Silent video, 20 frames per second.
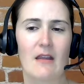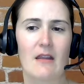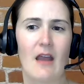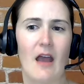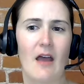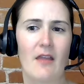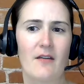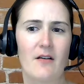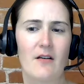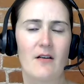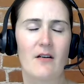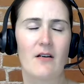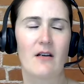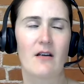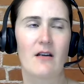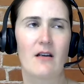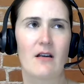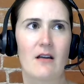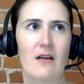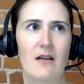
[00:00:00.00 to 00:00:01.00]
The
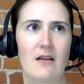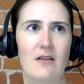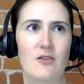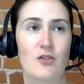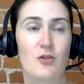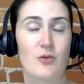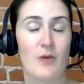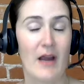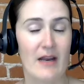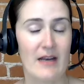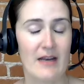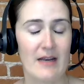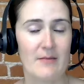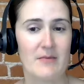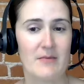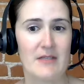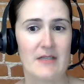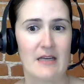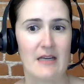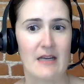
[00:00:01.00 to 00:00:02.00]
other trend
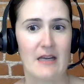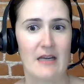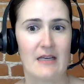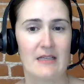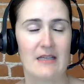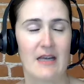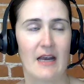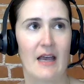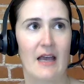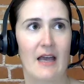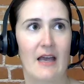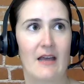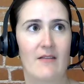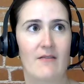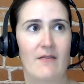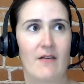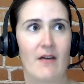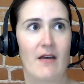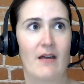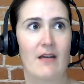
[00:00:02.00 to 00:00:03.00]
I'm seeing is I
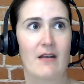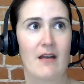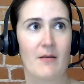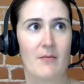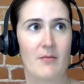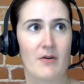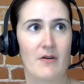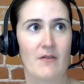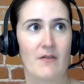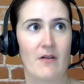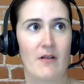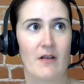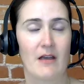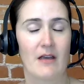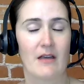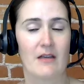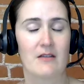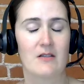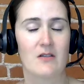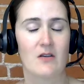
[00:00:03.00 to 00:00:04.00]
have a number of
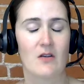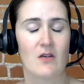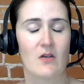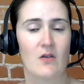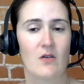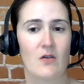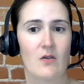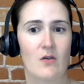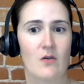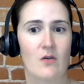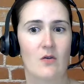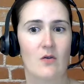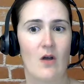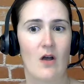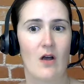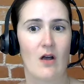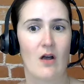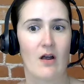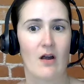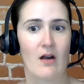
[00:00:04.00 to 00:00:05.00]
clients who
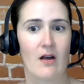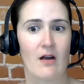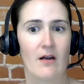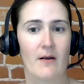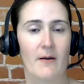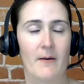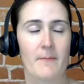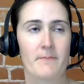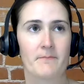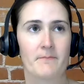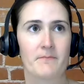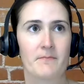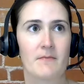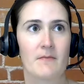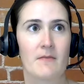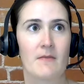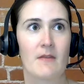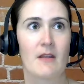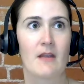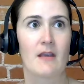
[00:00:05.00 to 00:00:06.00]
are
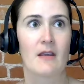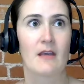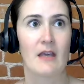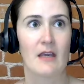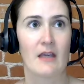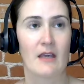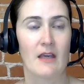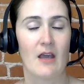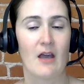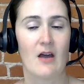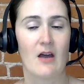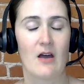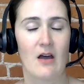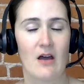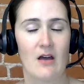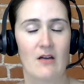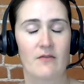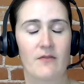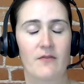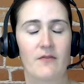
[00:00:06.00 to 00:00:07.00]
kicking
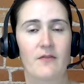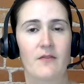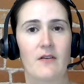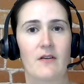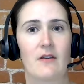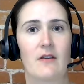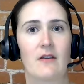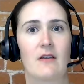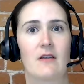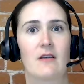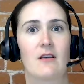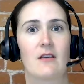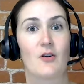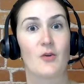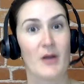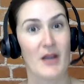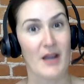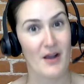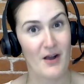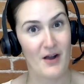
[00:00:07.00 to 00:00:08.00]
off
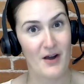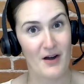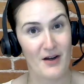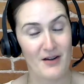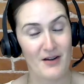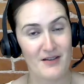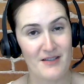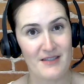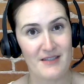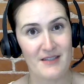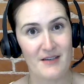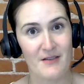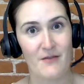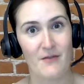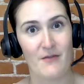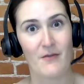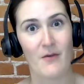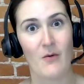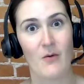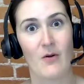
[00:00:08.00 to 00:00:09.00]
green cards
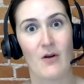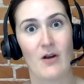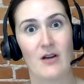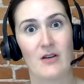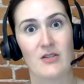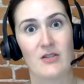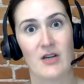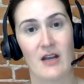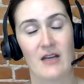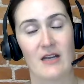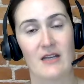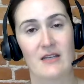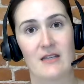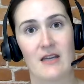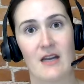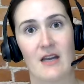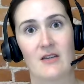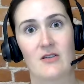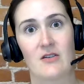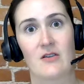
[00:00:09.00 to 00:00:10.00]
for Chinese
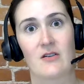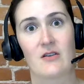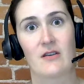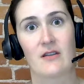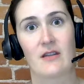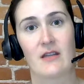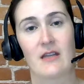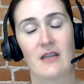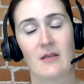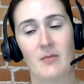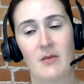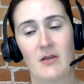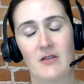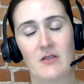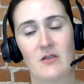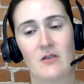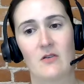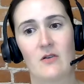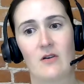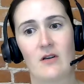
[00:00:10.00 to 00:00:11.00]
national and the E B
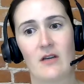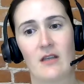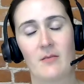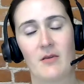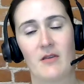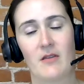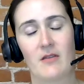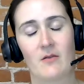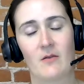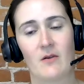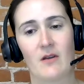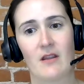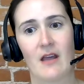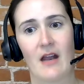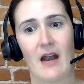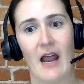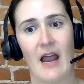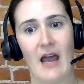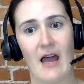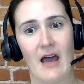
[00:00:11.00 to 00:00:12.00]
two or E B three
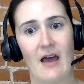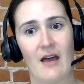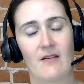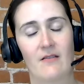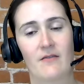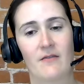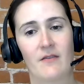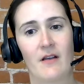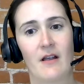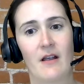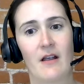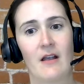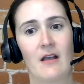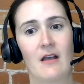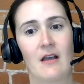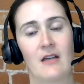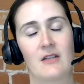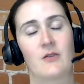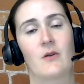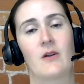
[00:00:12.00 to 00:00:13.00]
that have
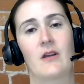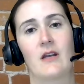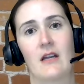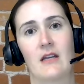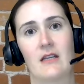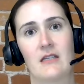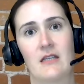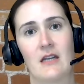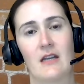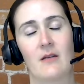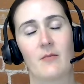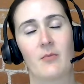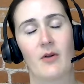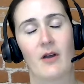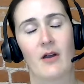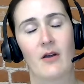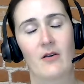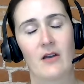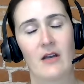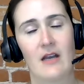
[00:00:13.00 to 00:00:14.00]
a twenty nineteen
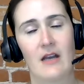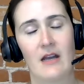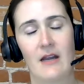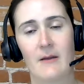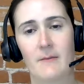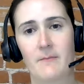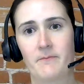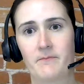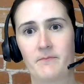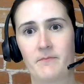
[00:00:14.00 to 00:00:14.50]
priority date.